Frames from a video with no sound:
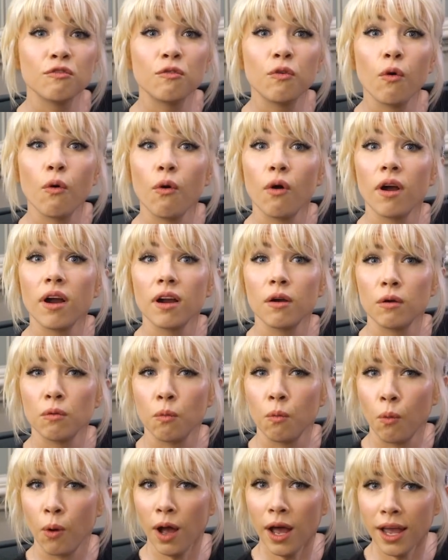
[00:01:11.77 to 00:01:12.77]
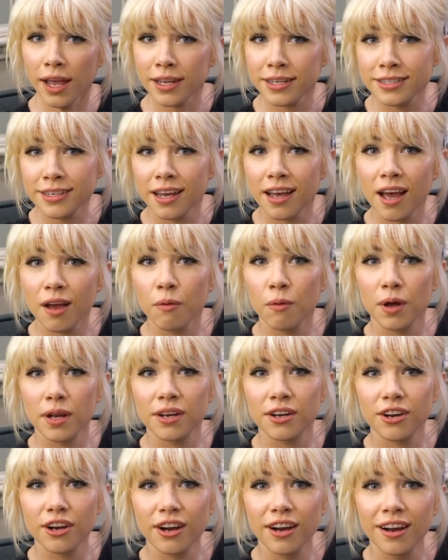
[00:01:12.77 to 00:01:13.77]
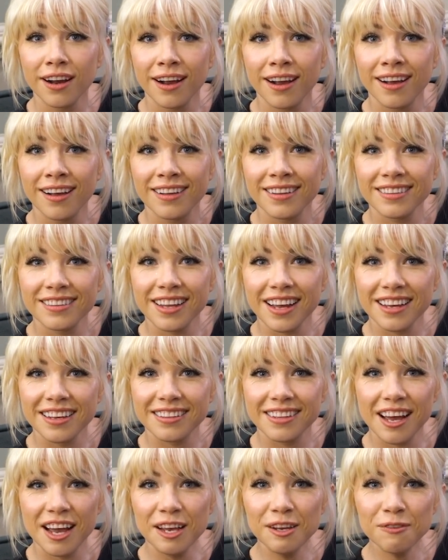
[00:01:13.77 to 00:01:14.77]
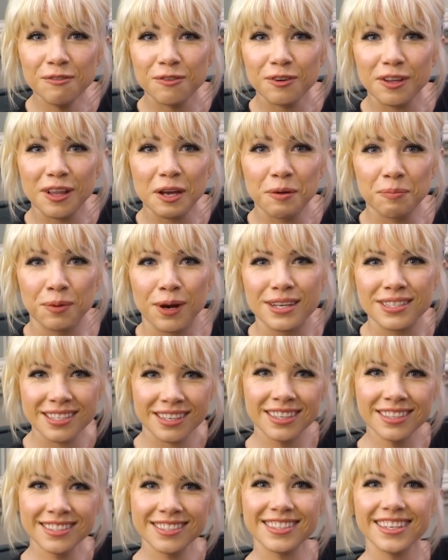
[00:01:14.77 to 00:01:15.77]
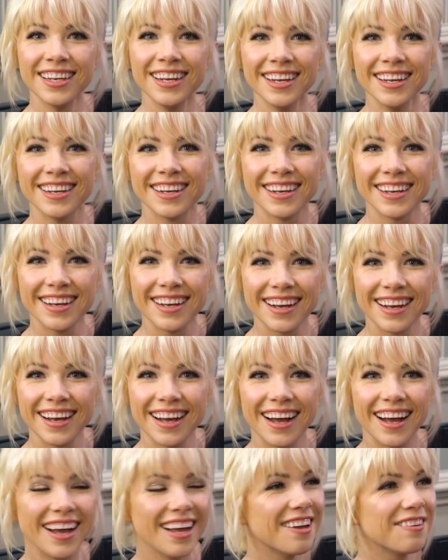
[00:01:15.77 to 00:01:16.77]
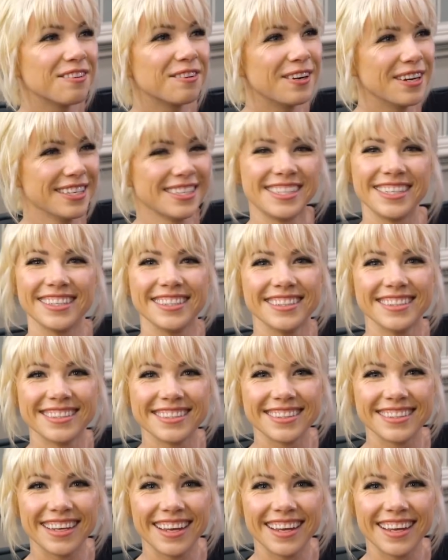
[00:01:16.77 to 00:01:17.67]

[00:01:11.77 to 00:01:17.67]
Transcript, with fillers: For what, I wonder? Like life, or like presidency? I have questions.